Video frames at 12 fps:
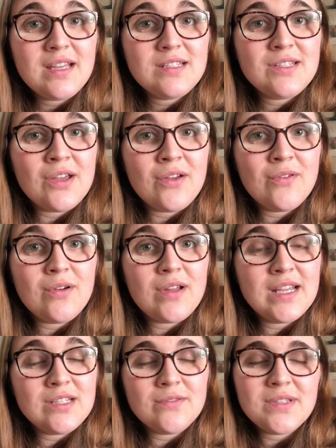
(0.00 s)
So
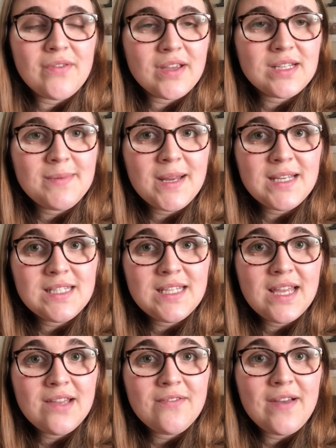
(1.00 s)
it's obviously very
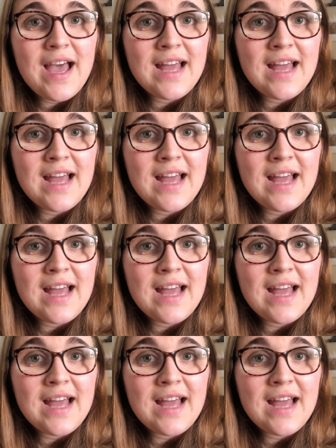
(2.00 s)
expensive,